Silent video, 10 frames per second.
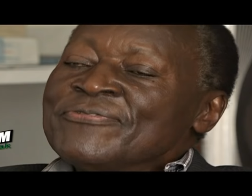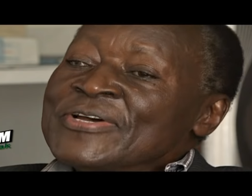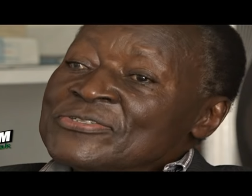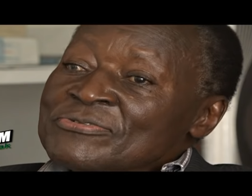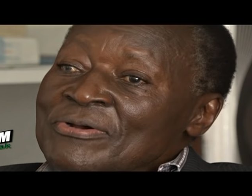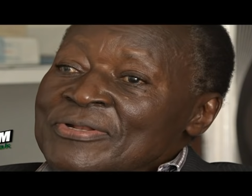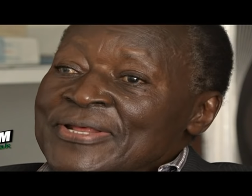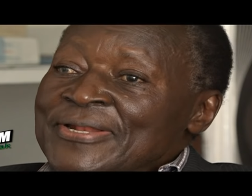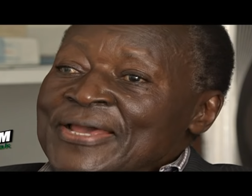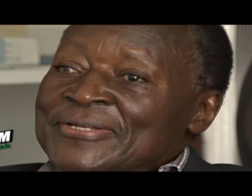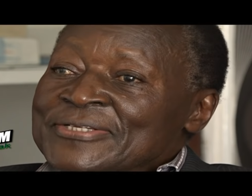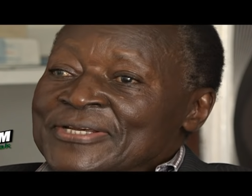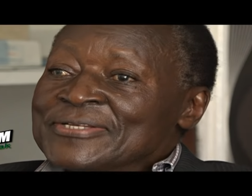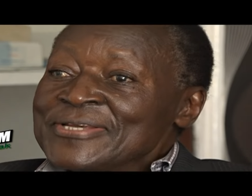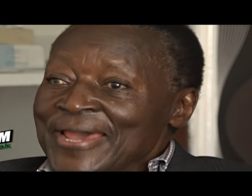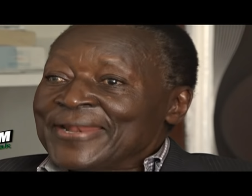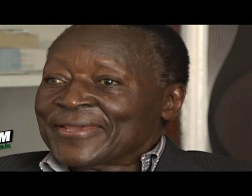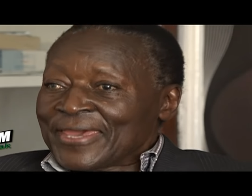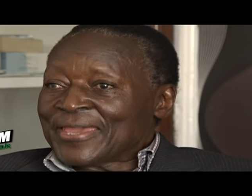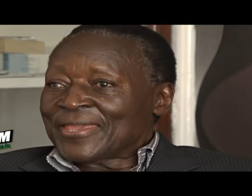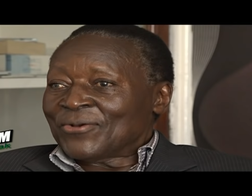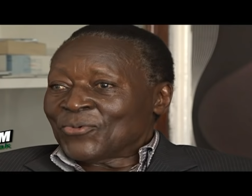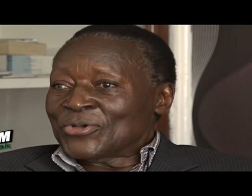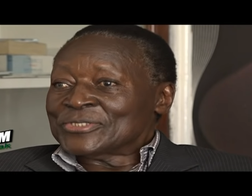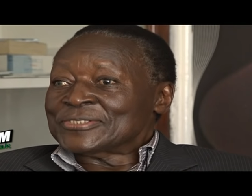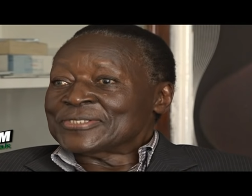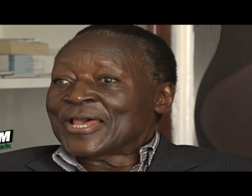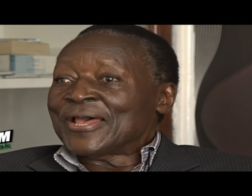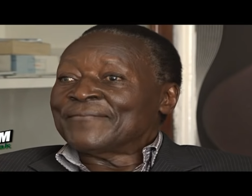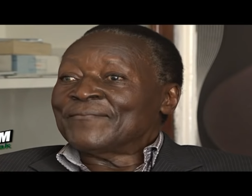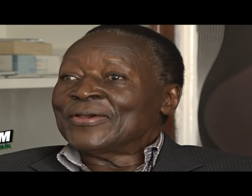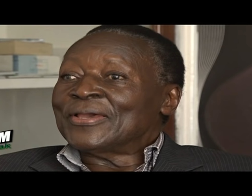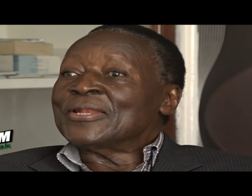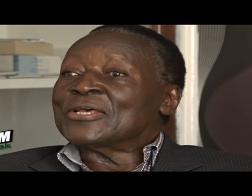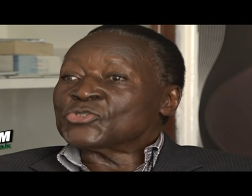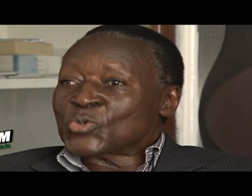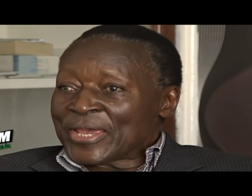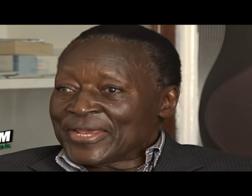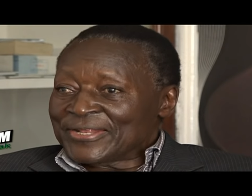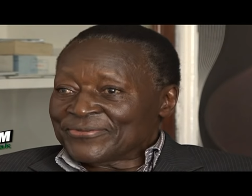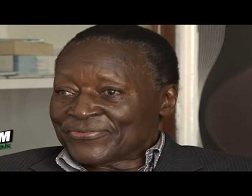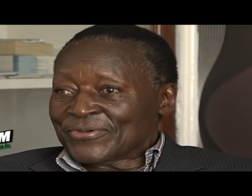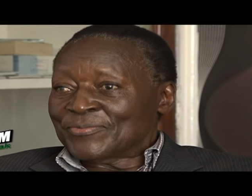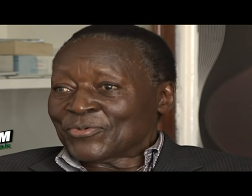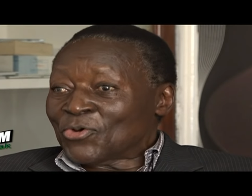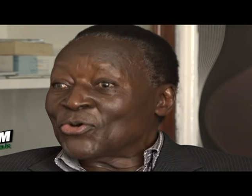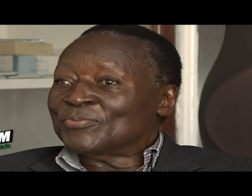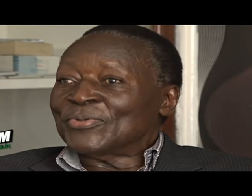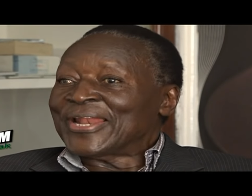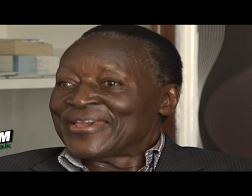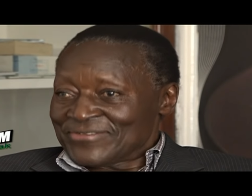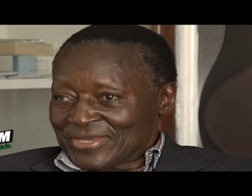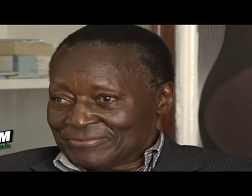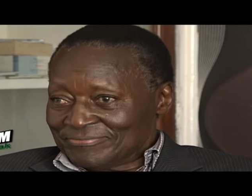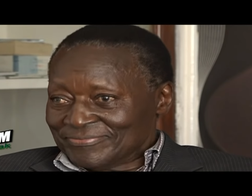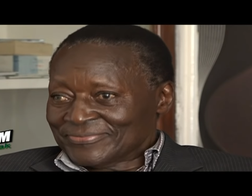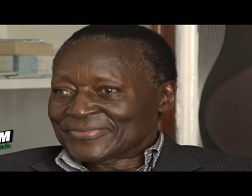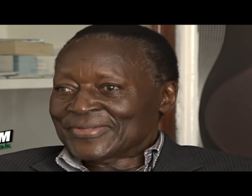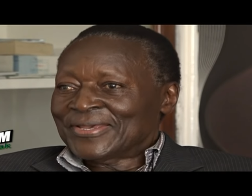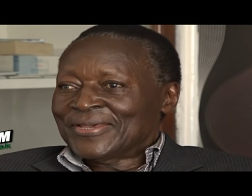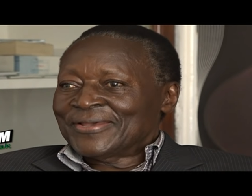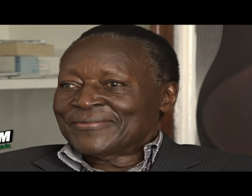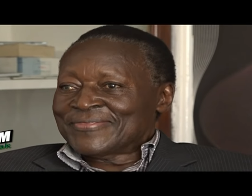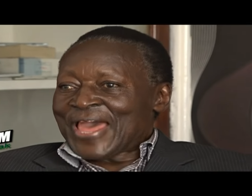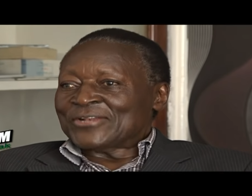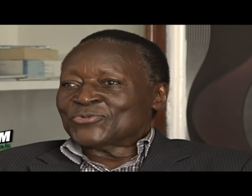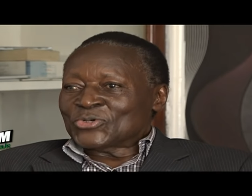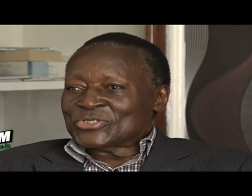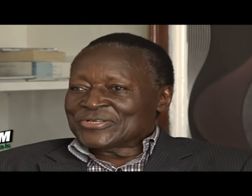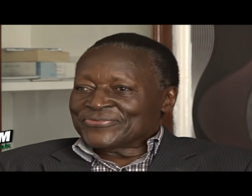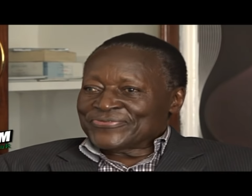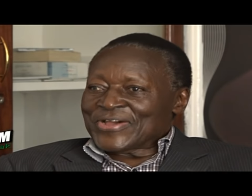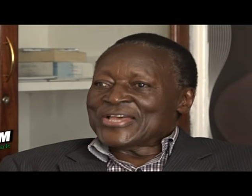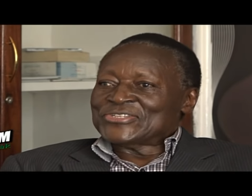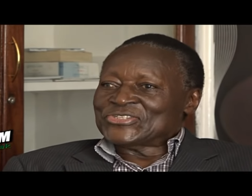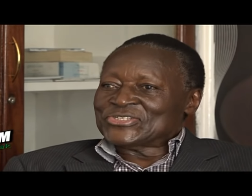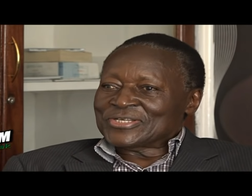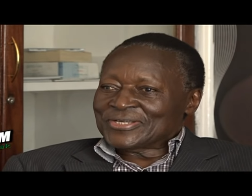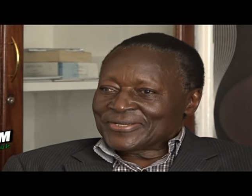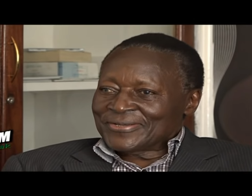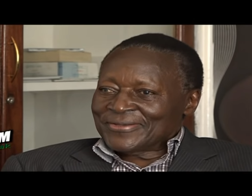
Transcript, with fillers: The first role that I did here in Kenya was in a Swahili film called Mulevi. That was the first,